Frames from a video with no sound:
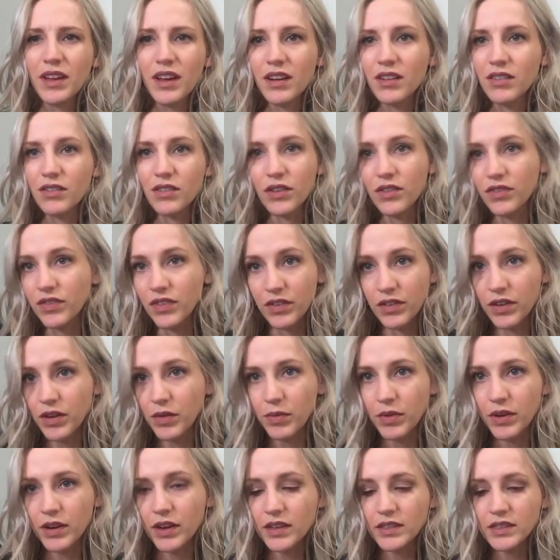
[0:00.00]
I don't know if
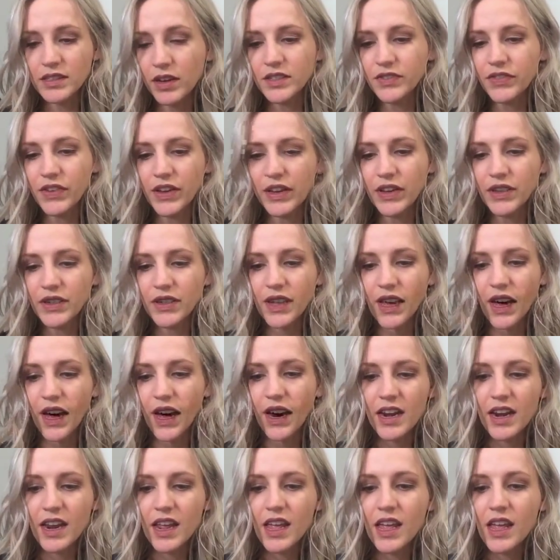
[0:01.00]
anybody else has faced that.